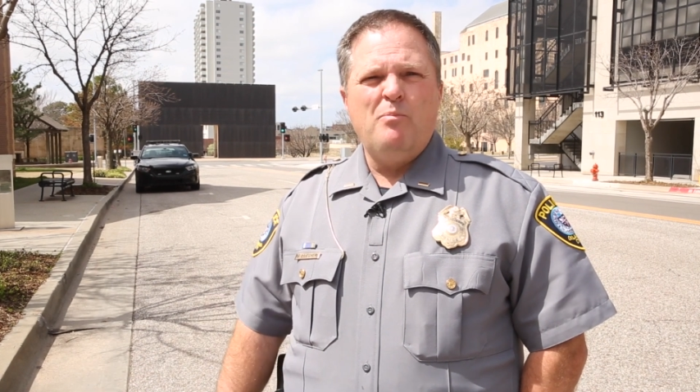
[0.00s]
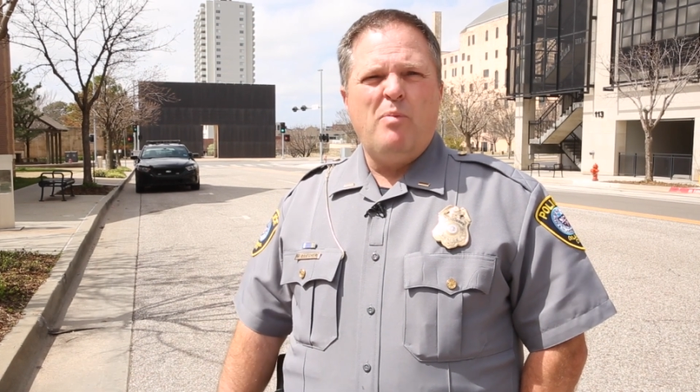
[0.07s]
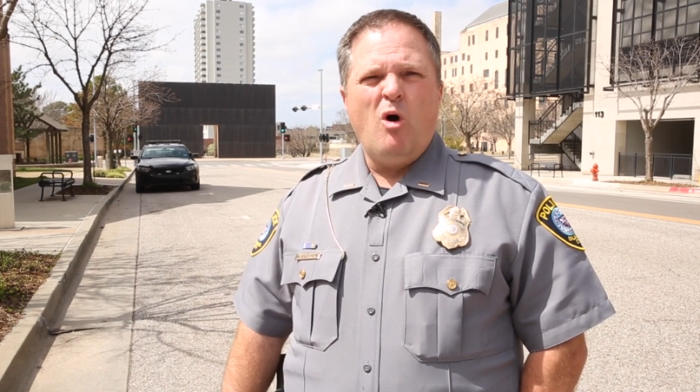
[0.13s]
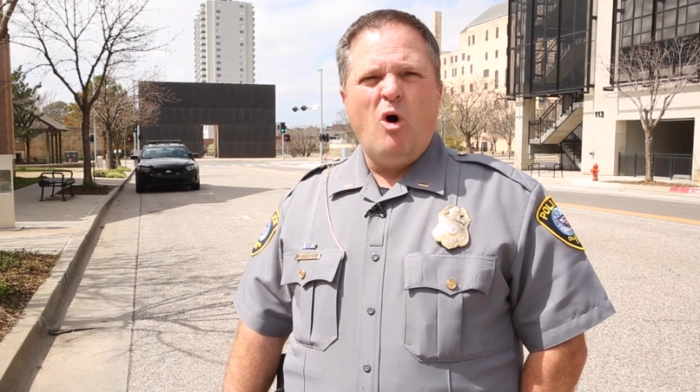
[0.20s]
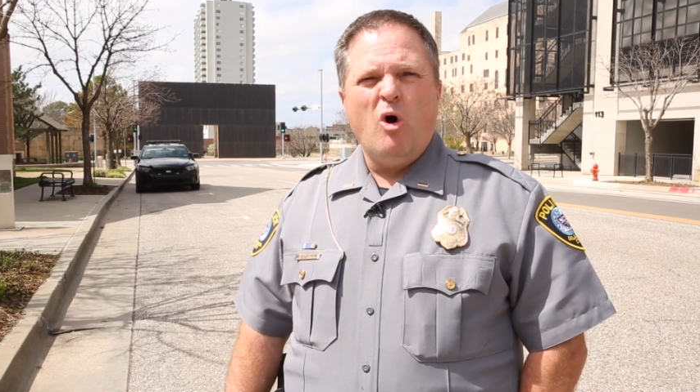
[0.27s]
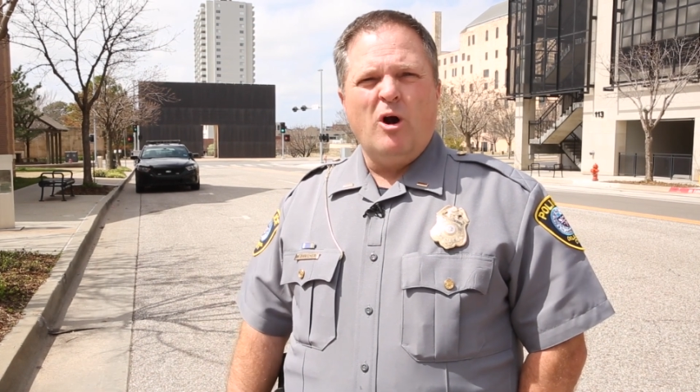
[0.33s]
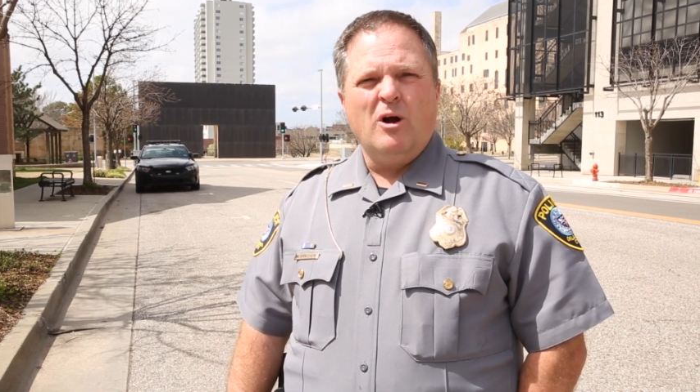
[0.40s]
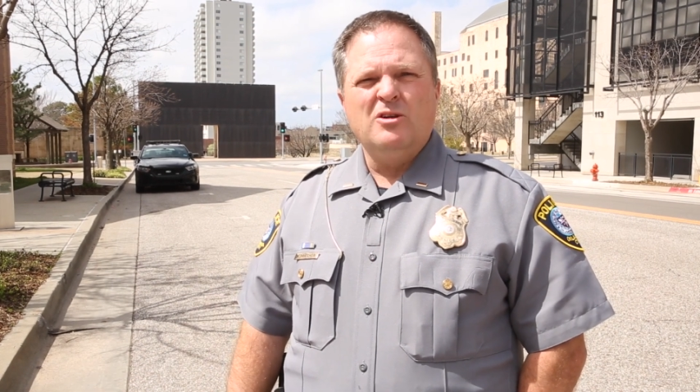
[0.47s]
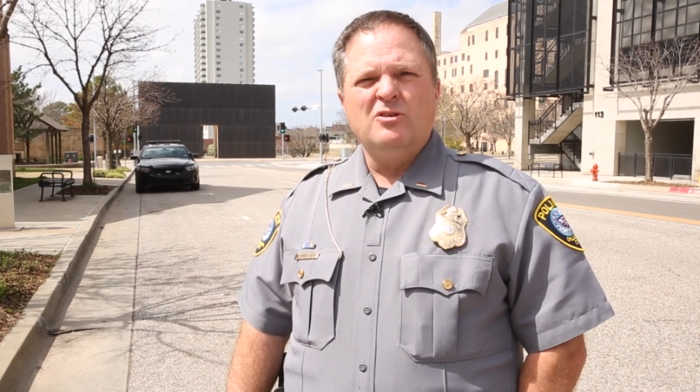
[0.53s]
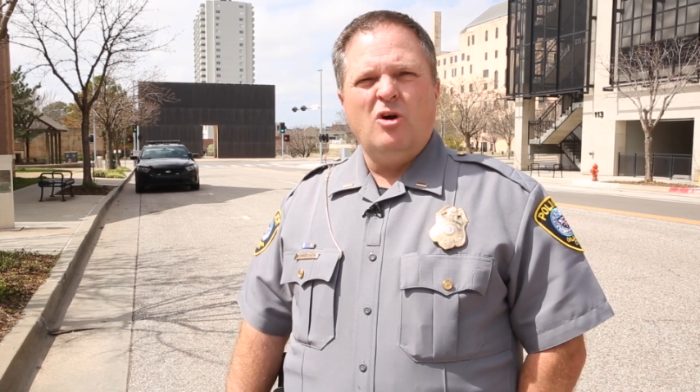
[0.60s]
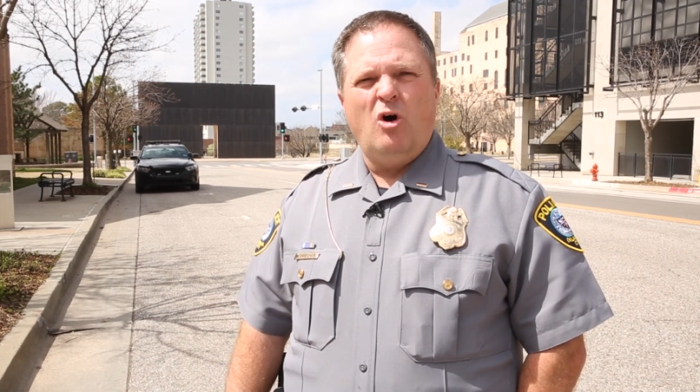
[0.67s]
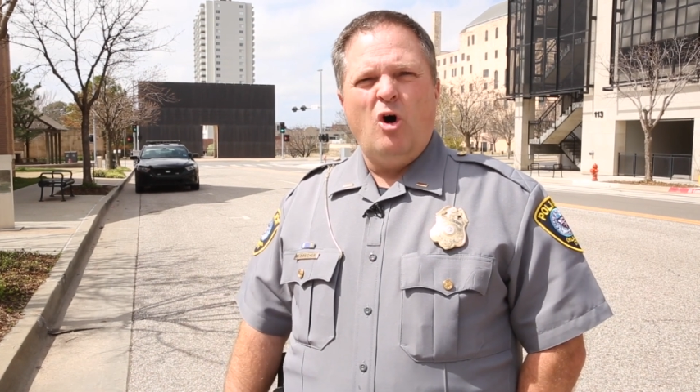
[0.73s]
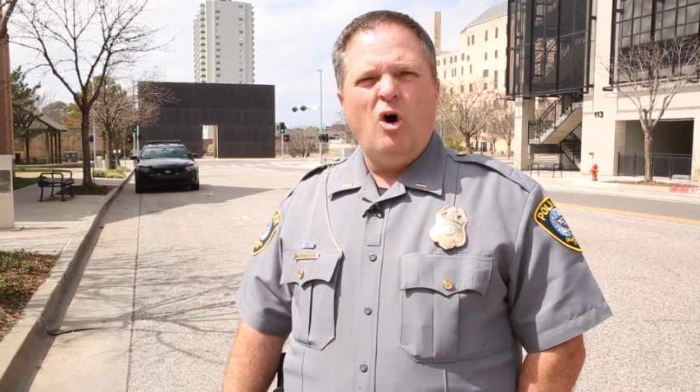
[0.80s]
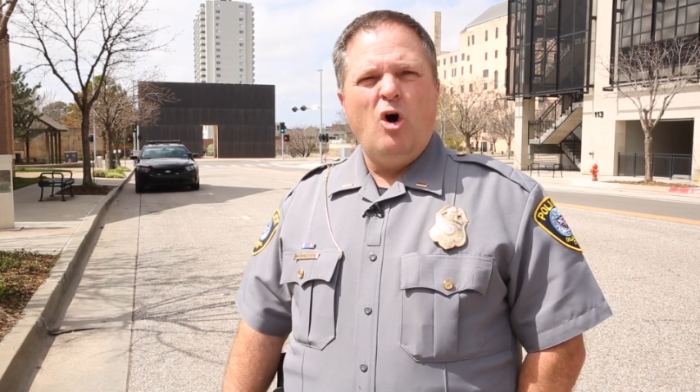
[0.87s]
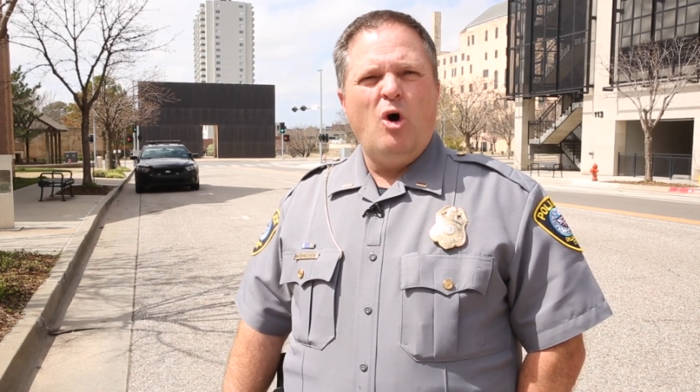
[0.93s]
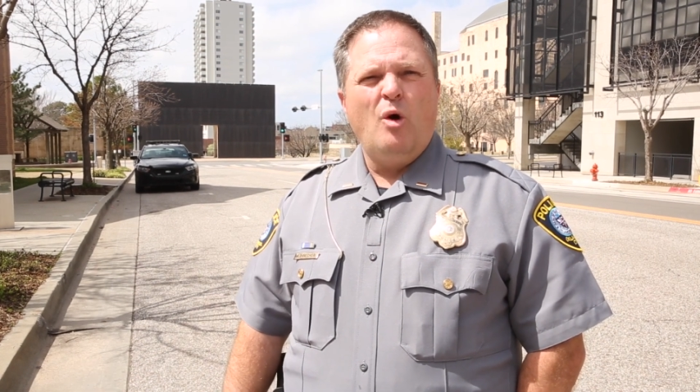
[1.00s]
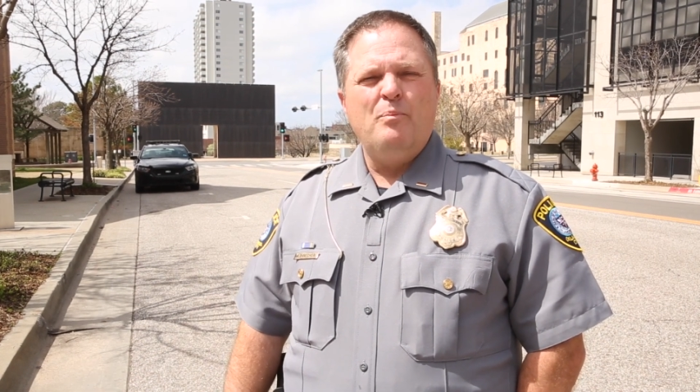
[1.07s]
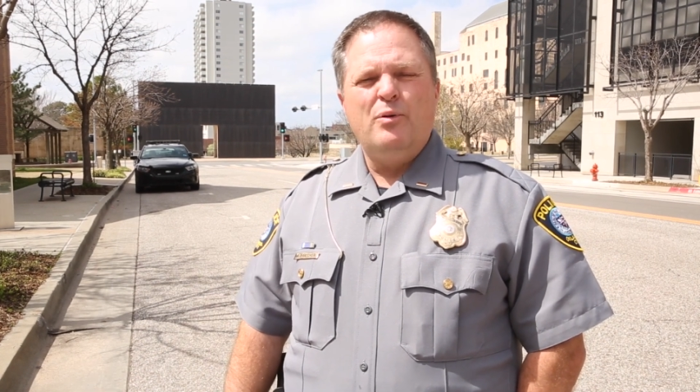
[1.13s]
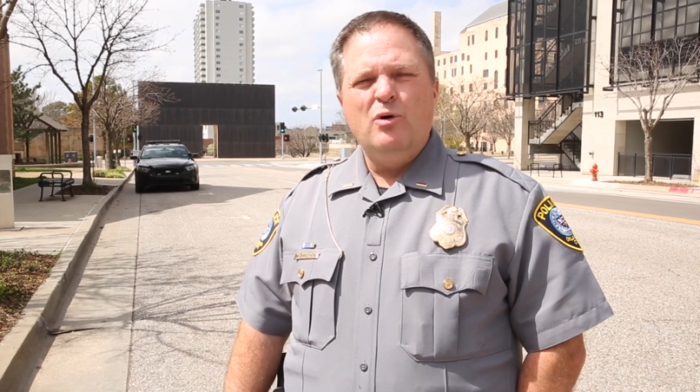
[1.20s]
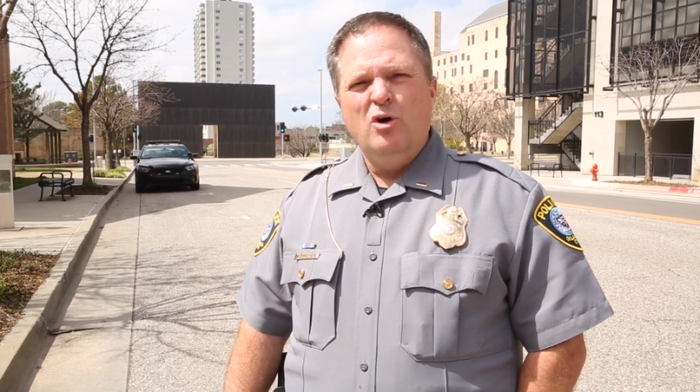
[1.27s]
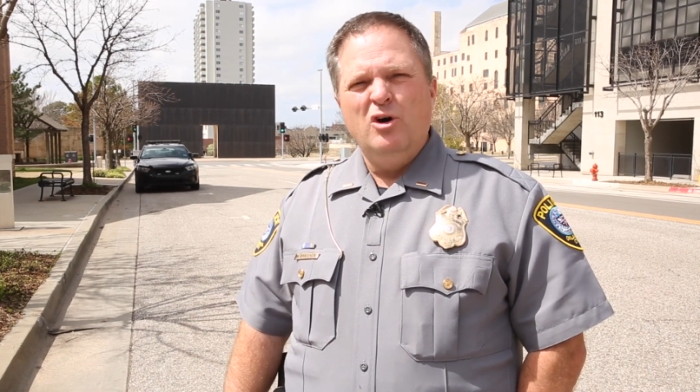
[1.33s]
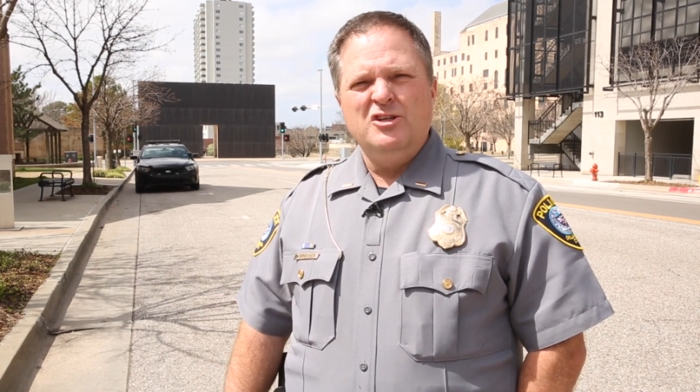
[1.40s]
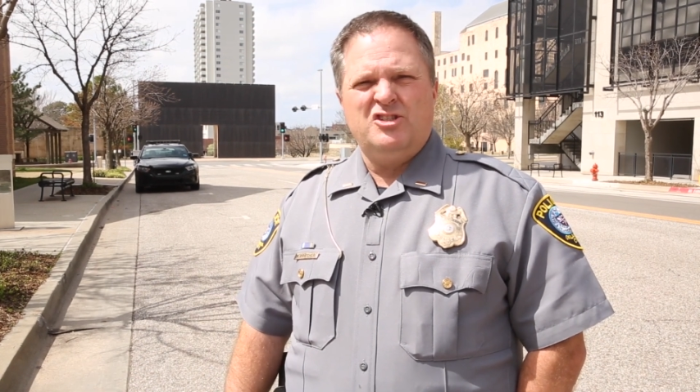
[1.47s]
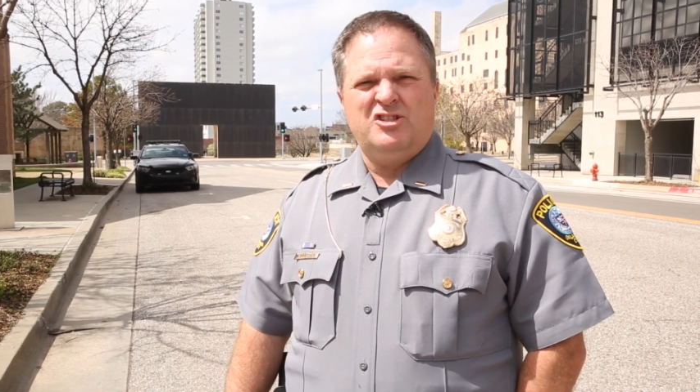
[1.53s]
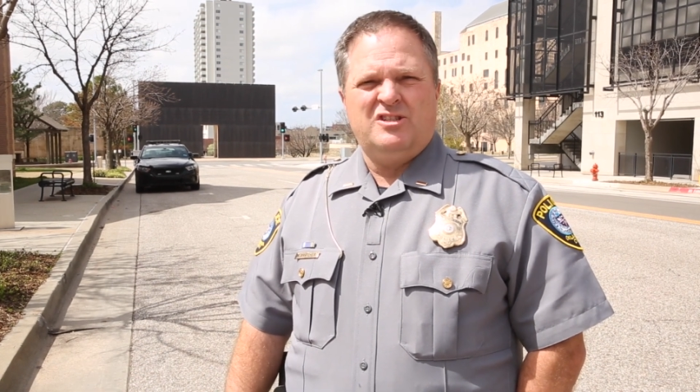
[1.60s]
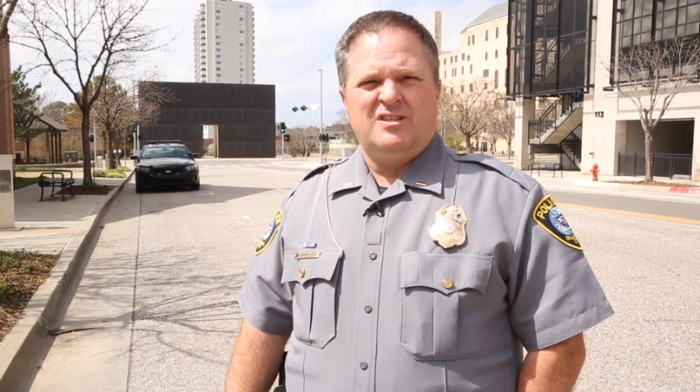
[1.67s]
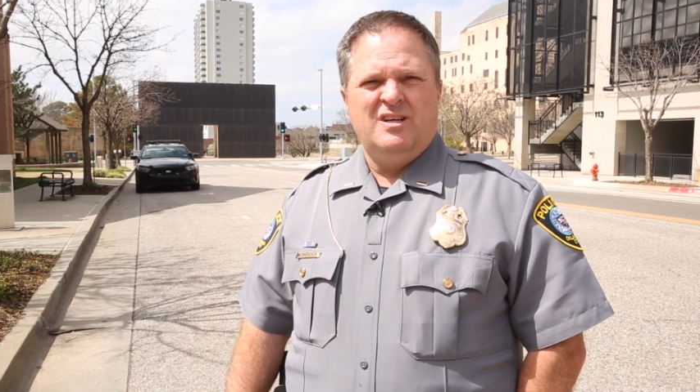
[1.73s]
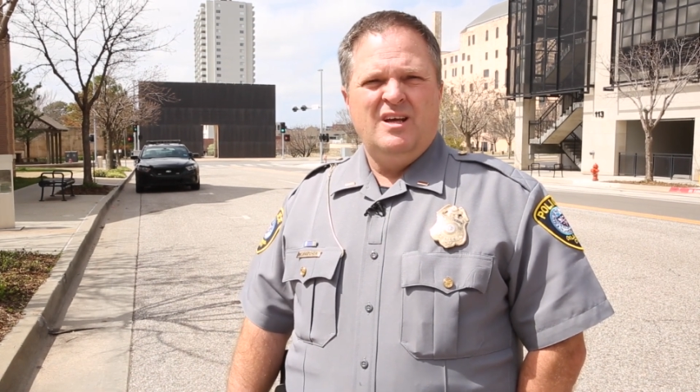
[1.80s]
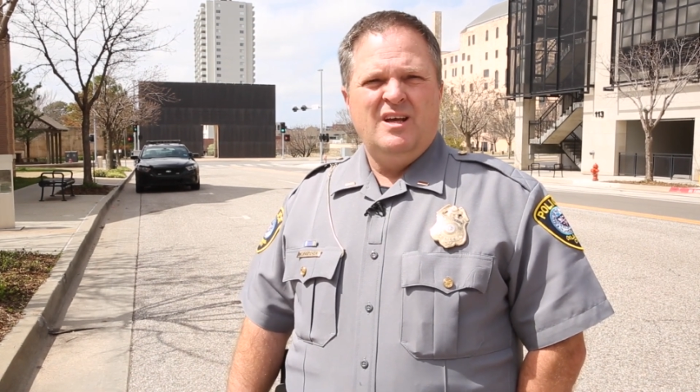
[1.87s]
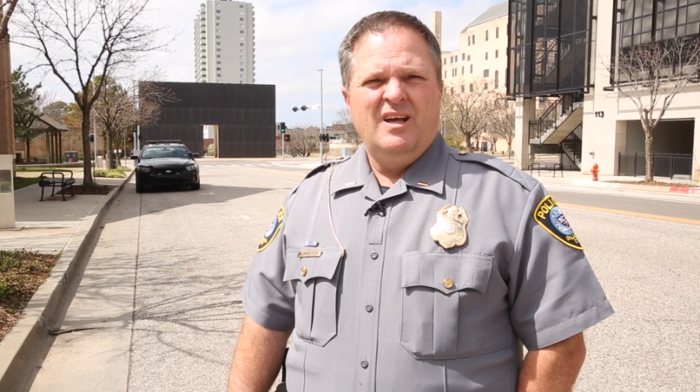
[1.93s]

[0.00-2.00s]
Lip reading: parked, all pushed